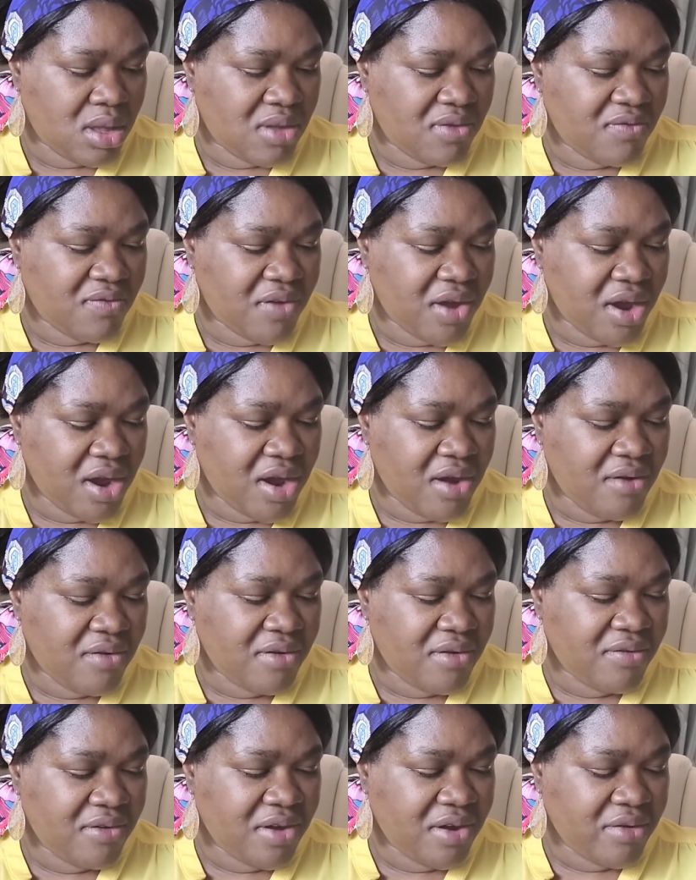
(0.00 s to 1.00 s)
Very,
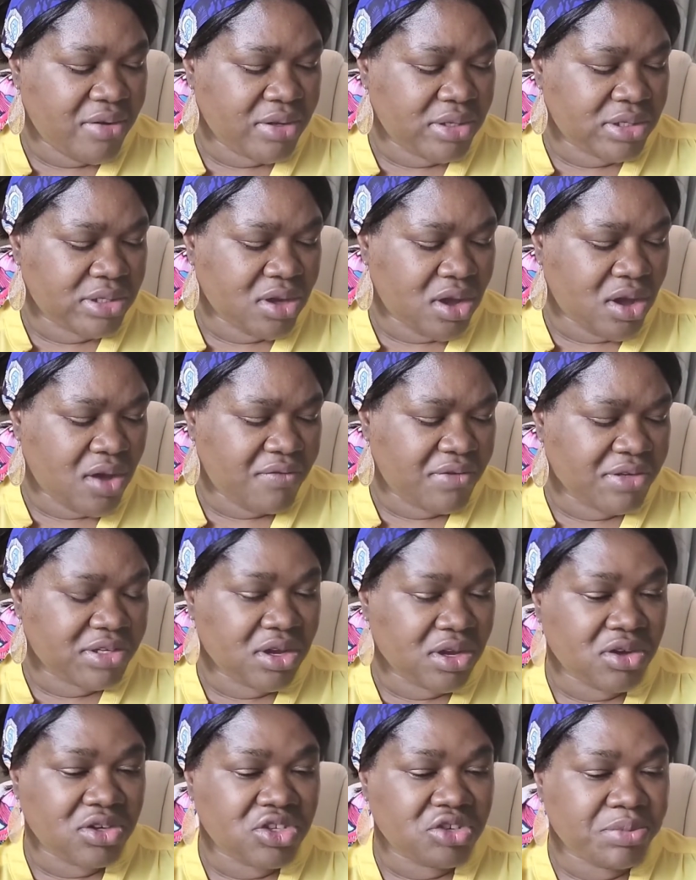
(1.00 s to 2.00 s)
very soft. It's
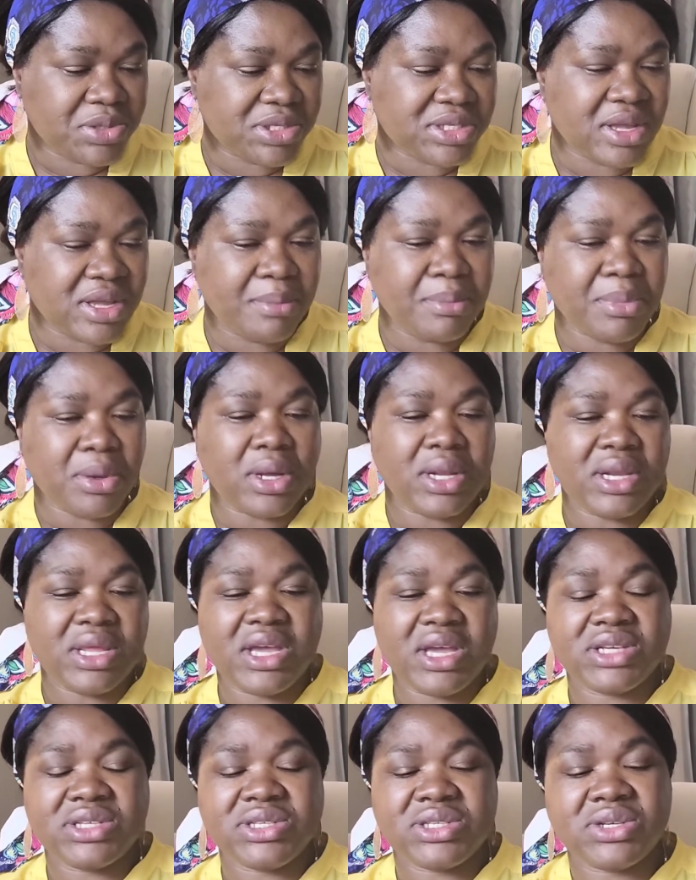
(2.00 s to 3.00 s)
100%
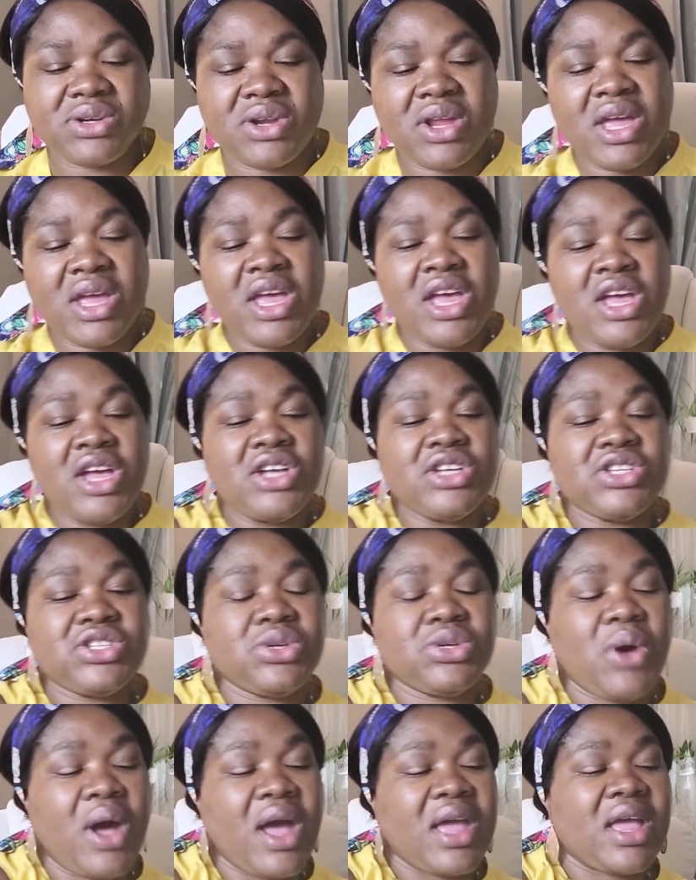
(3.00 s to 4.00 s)
polyester. So
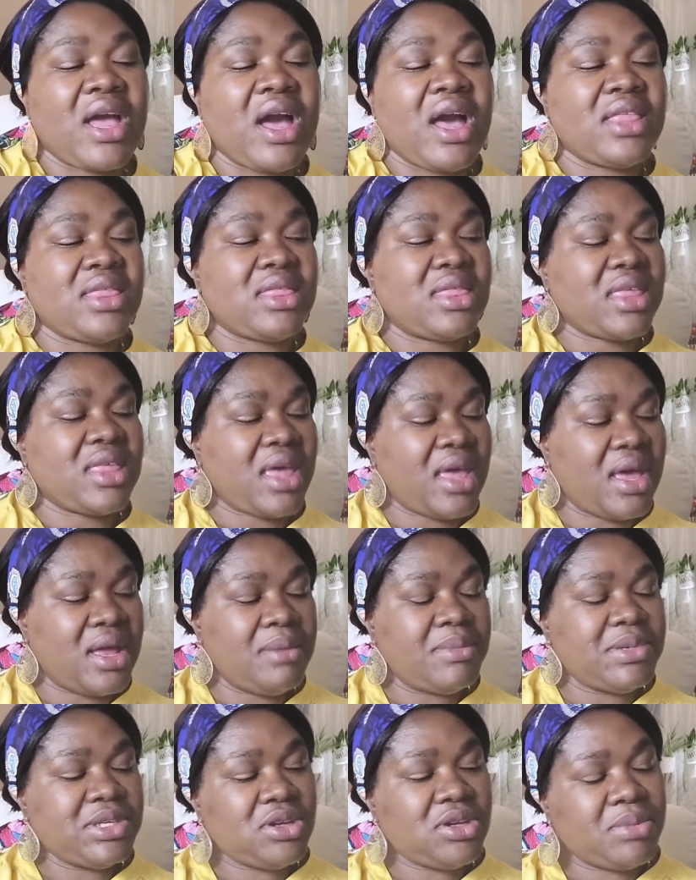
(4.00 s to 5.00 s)
I got the, let
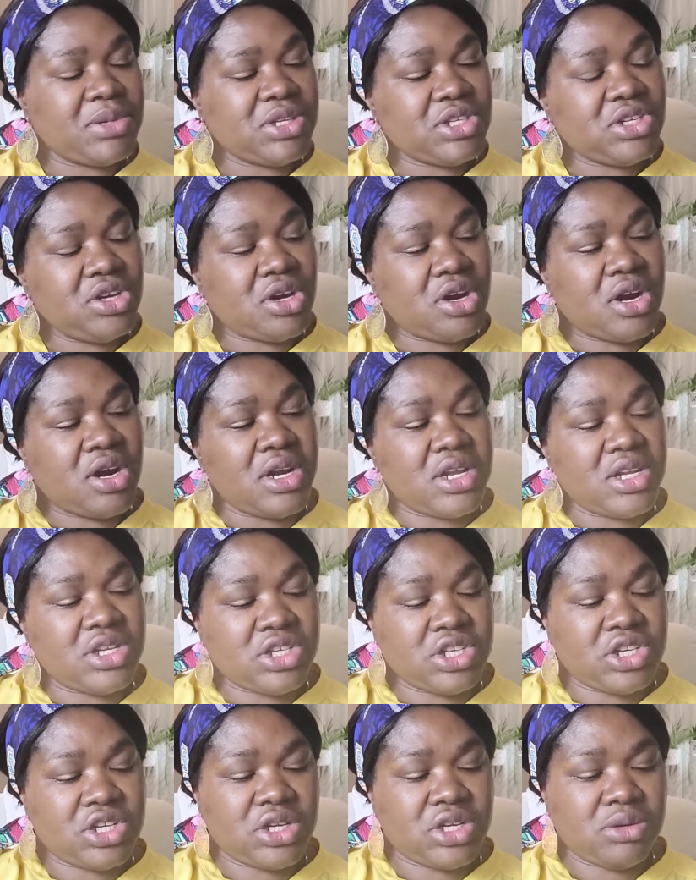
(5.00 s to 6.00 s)
me see how much
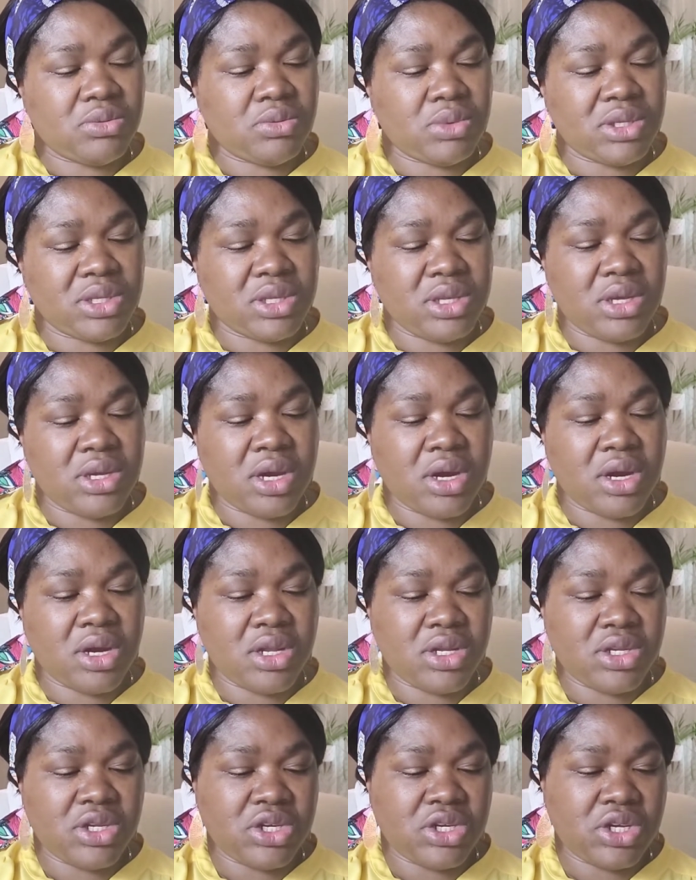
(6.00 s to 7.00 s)
yardage. What
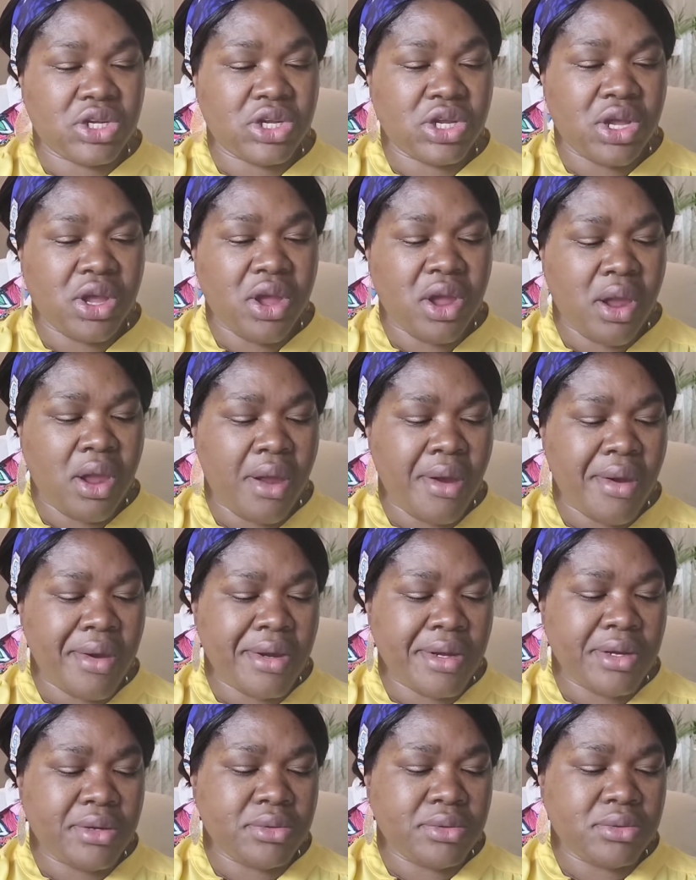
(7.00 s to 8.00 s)
yardage?
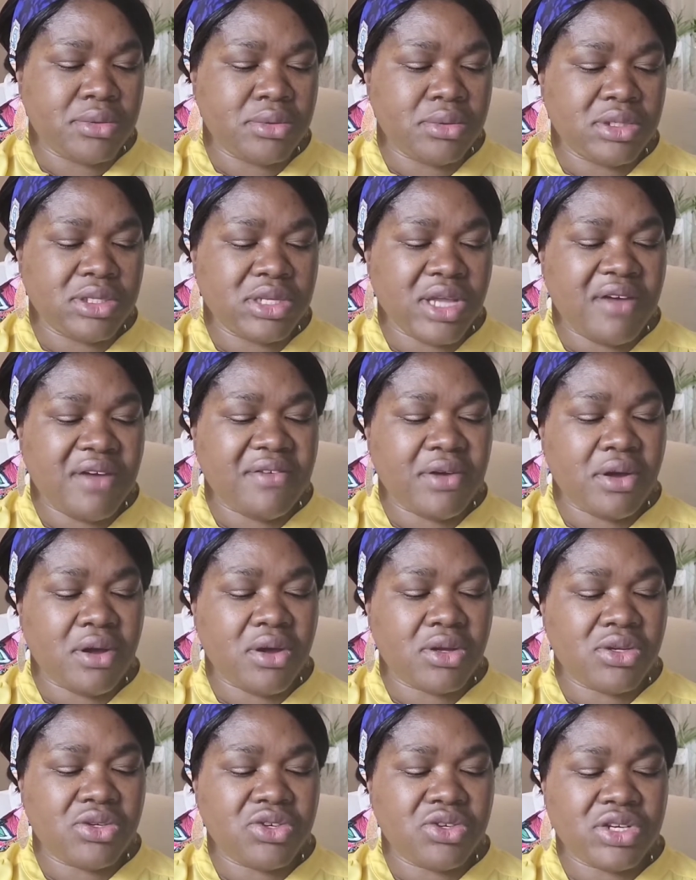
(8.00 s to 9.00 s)
Ooh, it have
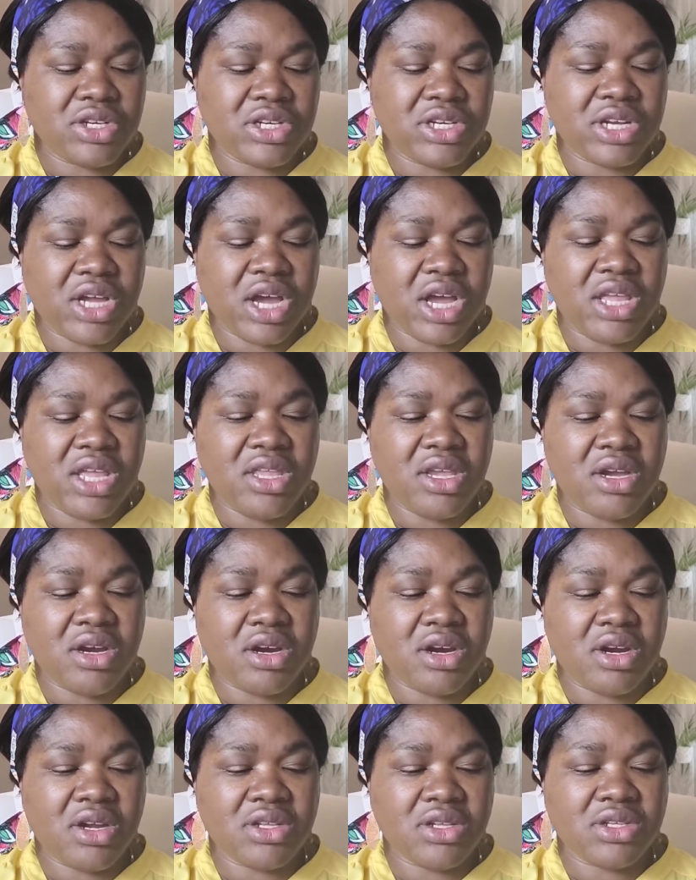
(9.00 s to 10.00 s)
109
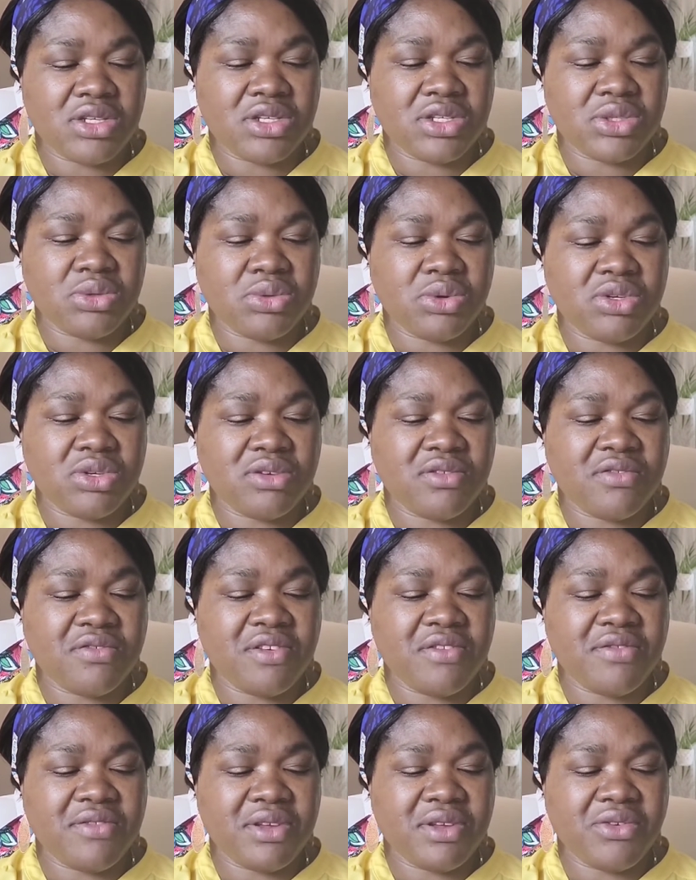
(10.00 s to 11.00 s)
yards,
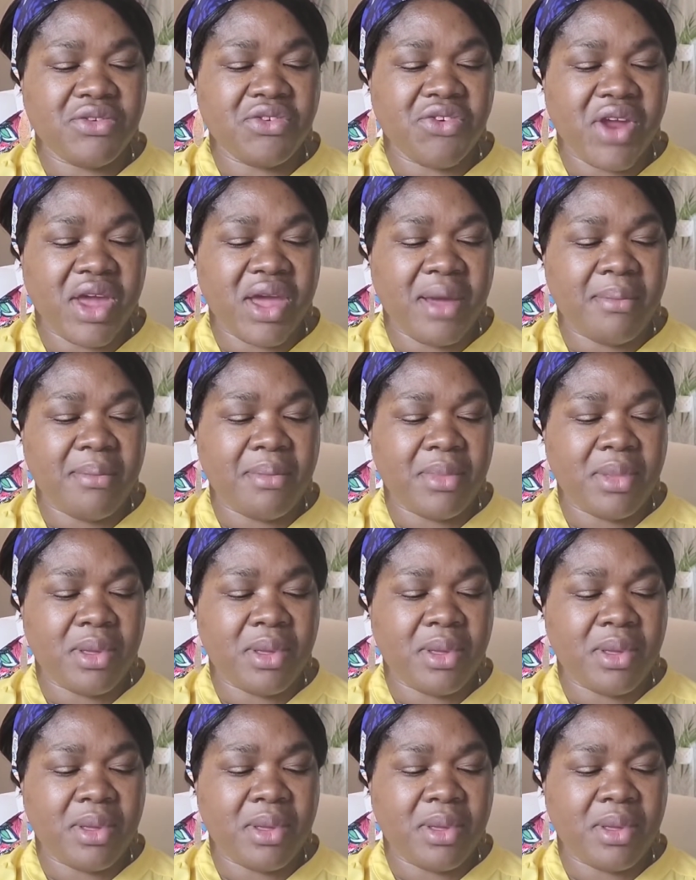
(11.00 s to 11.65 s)
250 gram.